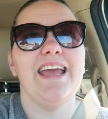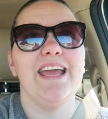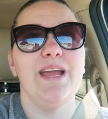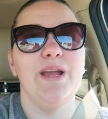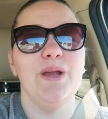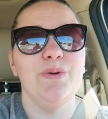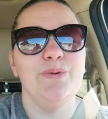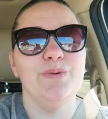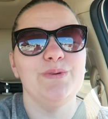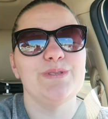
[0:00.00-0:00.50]

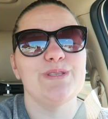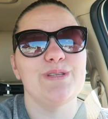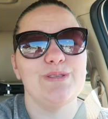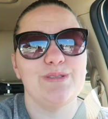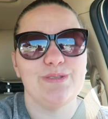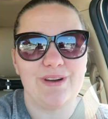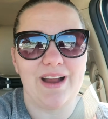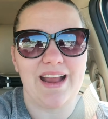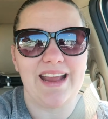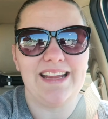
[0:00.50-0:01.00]
It was
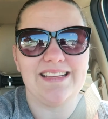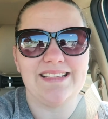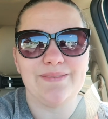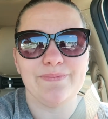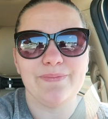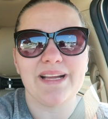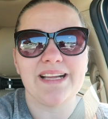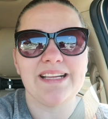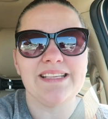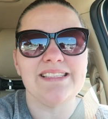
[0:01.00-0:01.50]
great
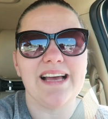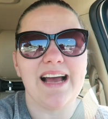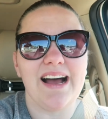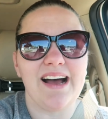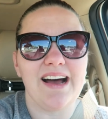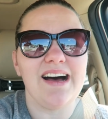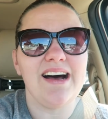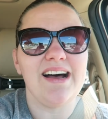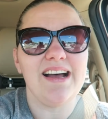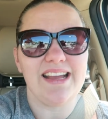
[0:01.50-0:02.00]
because
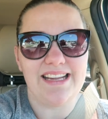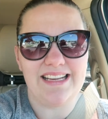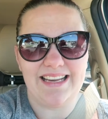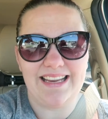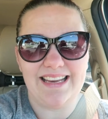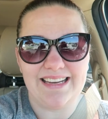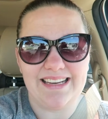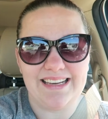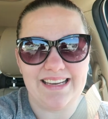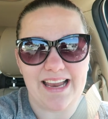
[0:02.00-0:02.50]
I
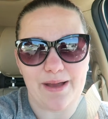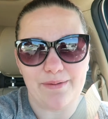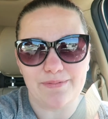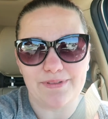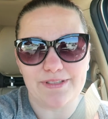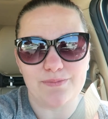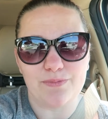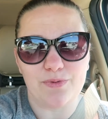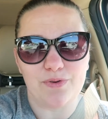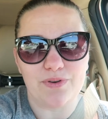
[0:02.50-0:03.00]
needed a nap
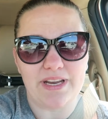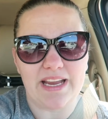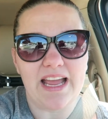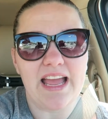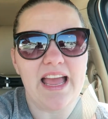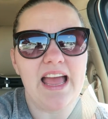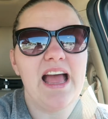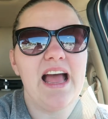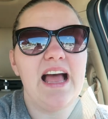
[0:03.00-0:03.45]
this morning.